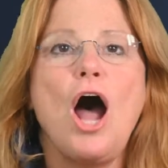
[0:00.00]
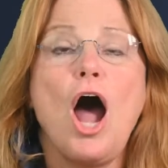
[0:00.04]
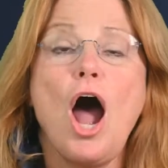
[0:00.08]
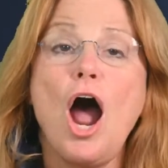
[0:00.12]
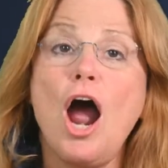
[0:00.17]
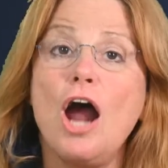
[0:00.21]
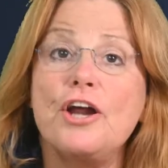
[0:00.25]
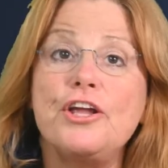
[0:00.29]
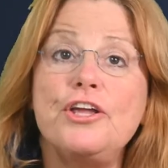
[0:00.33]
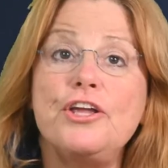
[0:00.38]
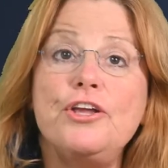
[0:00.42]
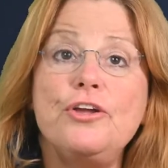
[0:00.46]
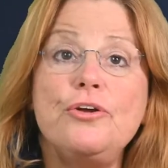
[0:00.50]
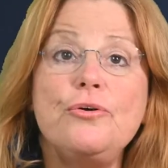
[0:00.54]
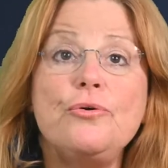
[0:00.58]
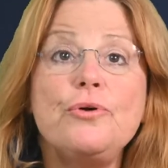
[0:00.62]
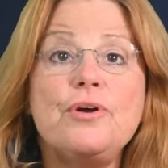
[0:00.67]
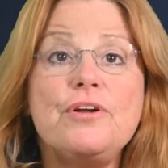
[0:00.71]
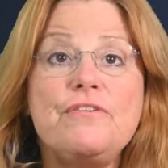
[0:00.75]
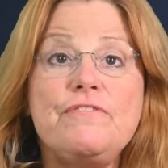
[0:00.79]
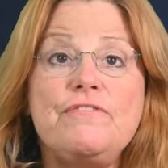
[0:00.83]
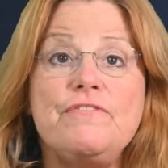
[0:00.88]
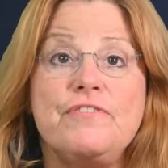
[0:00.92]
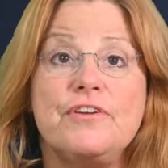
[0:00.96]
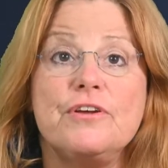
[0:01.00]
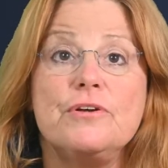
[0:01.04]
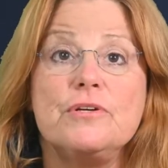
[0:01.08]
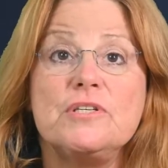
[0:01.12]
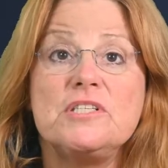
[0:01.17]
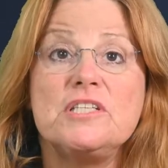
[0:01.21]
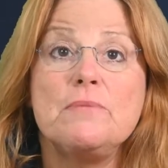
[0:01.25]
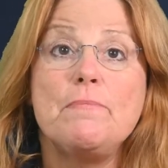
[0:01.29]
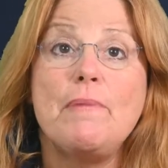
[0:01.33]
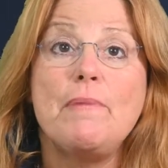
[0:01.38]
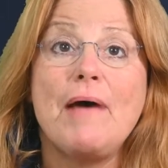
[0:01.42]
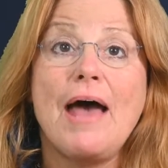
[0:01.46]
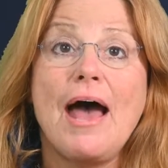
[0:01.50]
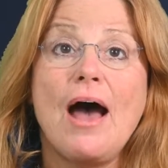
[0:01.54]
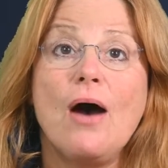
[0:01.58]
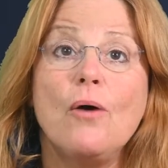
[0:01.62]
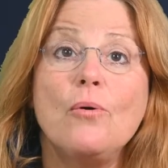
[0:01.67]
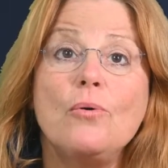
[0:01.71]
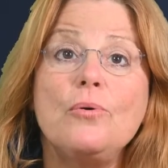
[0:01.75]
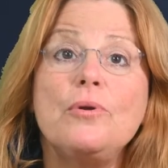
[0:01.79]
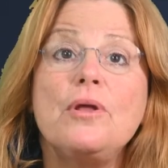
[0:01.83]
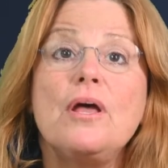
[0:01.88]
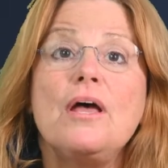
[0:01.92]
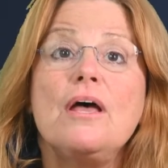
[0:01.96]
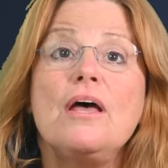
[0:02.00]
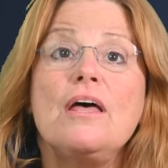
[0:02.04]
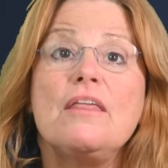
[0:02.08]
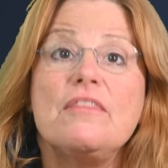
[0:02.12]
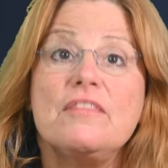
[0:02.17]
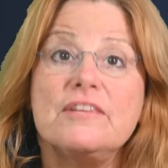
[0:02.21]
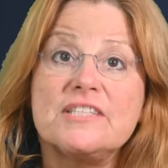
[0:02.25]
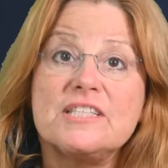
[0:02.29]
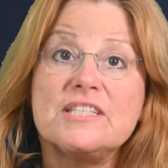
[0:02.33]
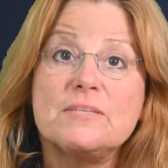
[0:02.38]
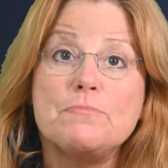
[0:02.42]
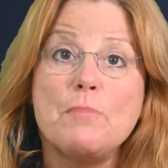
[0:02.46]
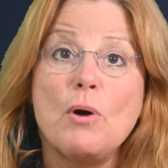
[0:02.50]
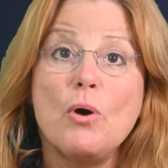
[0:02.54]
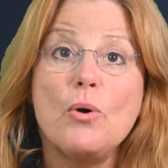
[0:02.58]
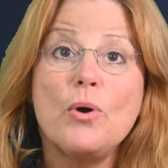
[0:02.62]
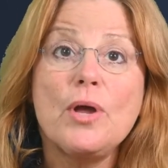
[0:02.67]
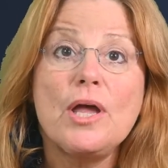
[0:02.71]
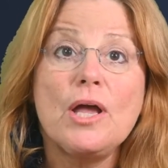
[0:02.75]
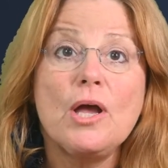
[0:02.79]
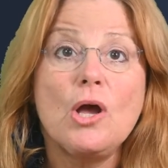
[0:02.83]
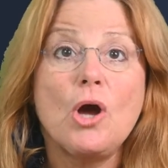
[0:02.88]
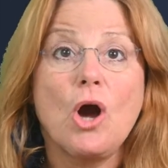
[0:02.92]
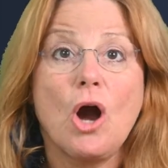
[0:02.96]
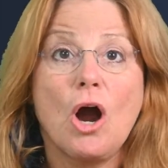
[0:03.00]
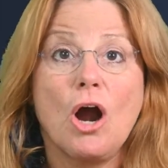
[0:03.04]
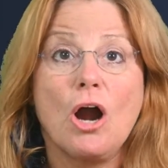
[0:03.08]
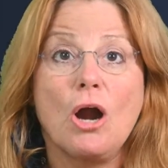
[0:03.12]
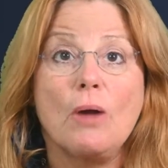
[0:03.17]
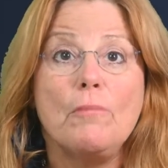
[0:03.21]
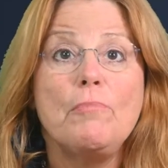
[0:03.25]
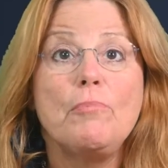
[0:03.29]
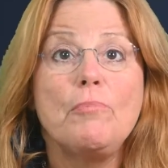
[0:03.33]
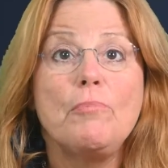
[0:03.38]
Are you confused about the smoke and carb